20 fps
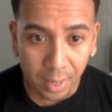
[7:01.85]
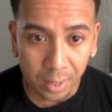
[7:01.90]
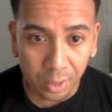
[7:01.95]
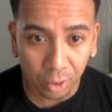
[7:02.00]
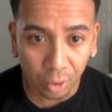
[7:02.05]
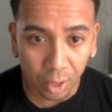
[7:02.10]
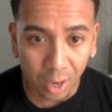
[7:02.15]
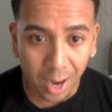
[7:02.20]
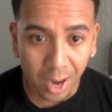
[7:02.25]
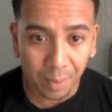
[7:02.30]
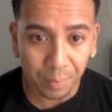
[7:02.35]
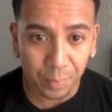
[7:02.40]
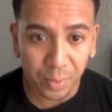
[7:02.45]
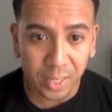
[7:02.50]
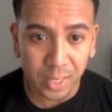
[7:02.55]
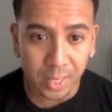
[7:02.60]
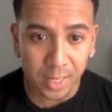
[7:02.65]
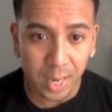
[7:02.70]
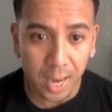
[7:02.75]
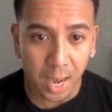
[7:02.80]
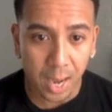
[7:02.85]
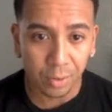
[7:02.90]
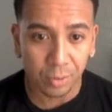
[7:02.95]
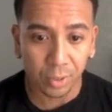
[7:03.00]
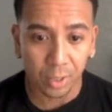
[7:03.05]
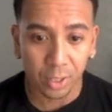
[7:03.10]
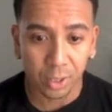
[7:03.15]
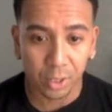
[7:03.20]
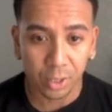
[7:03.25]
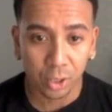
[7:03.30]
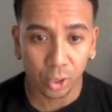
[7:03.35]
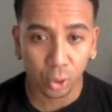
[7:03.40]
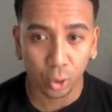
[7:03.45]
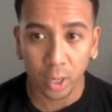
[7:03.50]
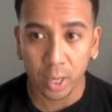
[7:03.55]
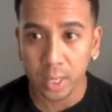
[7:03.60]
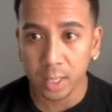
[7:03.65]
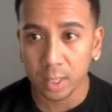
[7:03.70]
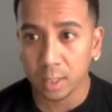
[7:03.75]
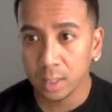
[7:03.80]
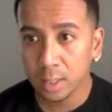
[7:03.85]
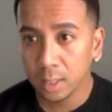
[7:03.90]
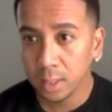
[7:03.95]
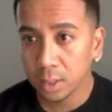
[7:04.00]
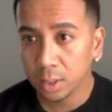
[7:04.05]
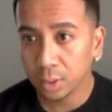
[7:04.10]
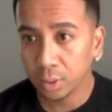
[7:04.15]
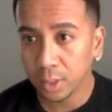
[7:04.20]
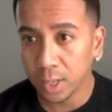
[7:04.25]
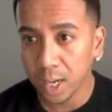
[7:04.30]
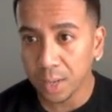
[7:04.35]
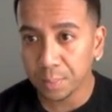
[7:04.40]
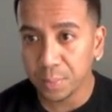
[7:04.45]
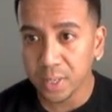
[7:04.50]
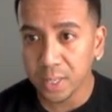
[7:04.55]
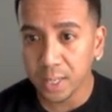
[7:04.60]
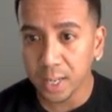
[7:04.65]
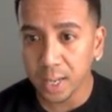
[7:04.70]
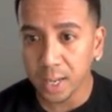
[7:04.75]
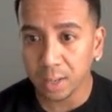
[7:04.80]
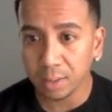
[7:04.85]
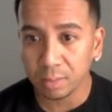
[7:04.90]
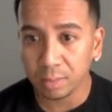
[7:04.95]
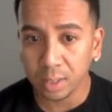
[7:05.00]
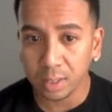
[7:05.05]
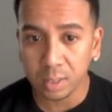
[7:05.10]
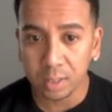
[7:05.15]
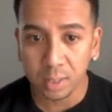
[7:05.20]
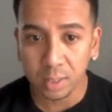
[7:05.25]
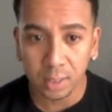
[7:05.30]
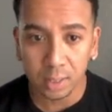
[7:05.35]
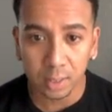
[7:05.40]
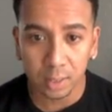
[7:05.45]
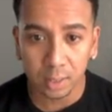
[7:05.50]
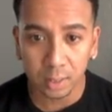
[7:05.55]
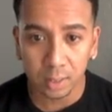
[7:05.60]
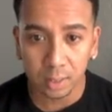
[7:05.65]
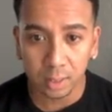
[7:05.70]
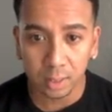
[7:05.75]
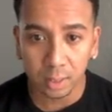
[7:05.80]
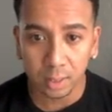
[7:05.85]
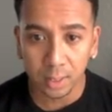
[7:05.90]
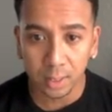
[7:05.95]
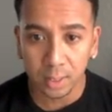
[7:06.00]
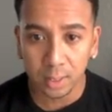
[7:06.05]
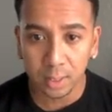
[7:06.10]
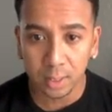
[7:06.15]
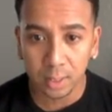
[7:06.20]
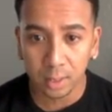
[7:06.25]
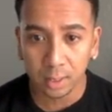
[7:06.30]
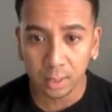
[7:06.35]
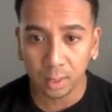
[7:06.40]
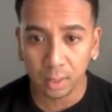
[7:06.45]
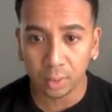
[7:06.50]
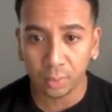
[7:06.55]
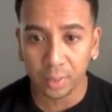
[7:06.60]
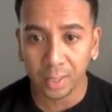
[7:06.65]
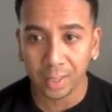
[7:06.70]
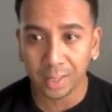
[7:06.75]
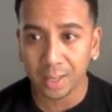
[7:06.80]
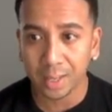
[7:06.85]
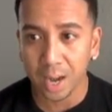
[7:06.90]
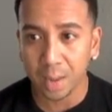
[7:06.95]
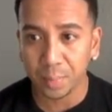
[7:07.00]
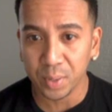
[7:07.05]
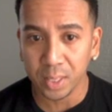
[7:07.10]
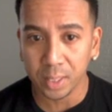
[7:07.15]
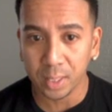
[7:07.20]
your IP address, right? So the IP address is this. I'll go ahead and copy it